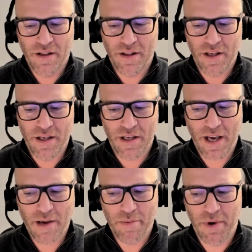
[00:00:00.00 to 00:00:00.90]
the
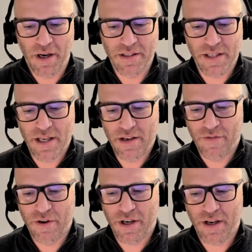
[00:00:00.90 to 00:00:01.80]
capability
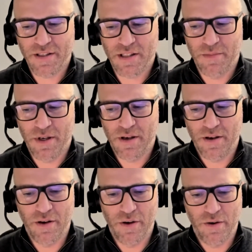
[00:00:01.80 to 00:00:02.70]
for a
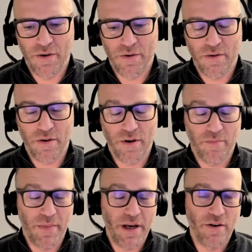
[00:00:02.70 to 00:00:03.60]
customer who
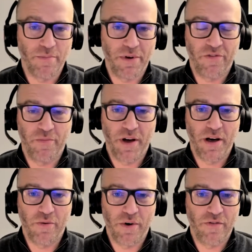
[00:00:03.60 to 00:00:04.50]
may not be
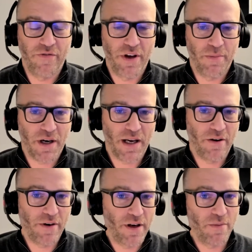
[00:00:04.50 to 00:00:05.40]
familiar with VMware
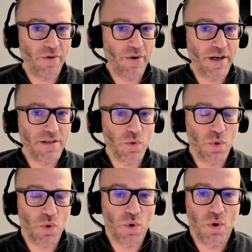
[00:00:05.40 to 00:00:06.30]
Cloud and AWS,
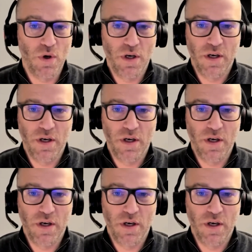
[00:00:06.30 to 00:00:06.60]
or